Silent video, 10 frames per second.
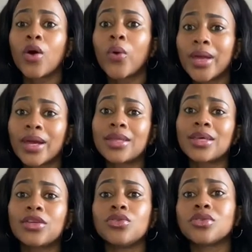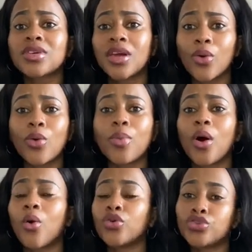quicker than using an Uber
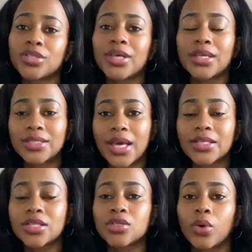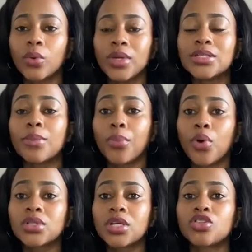or using a taxi. So it's
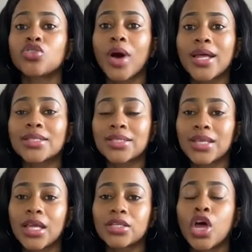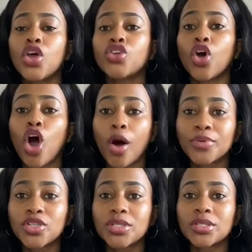important to understand your
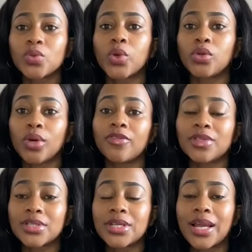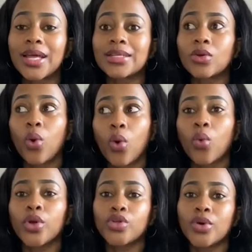options when you are visiting London or
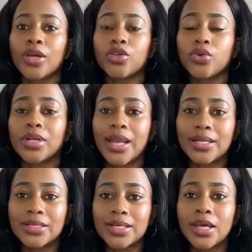when you are new in London.